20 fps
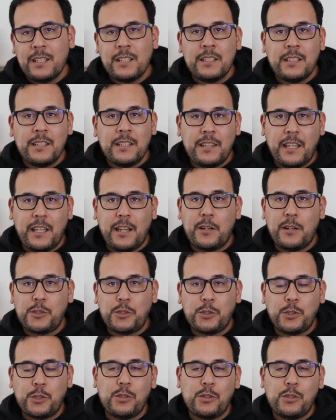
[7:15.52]
they're
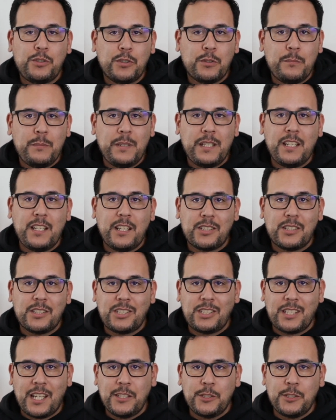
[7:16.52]
social media
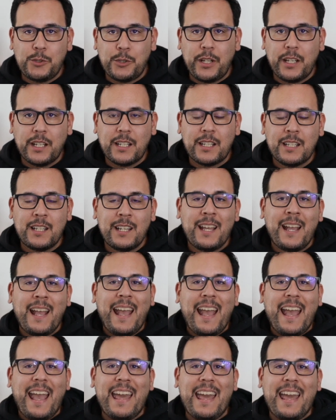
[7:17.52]
centric,
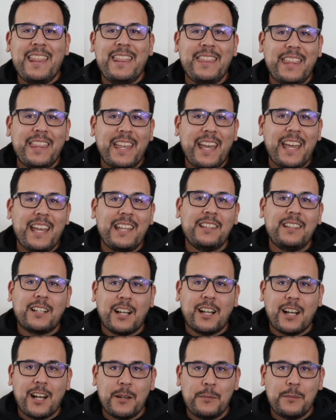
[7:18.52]
and then
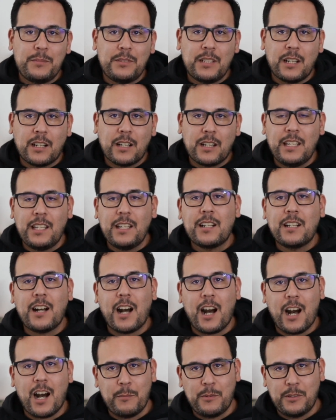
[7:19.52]
comes the
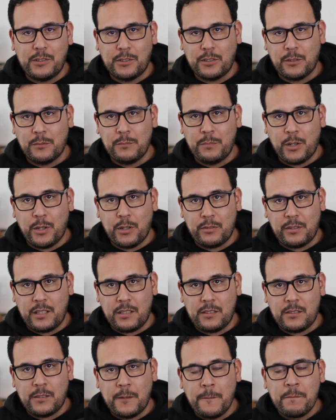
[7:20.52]
e-commerce
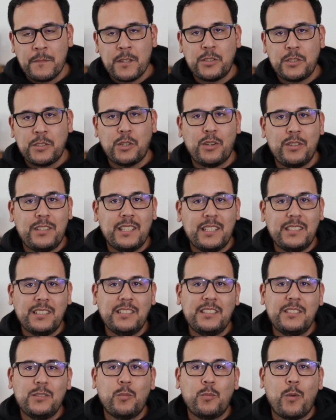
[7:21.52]
component. So this
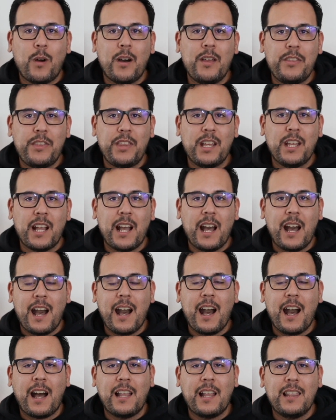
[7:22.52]
is the one thing
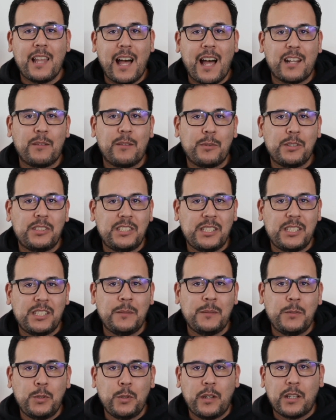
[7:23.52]
a lot of us
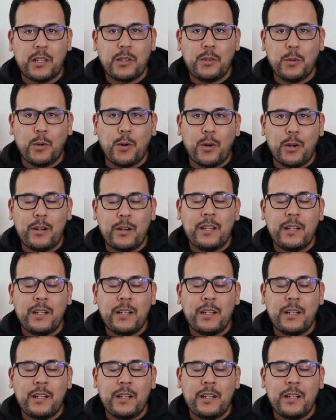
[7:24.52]
seem to ignore,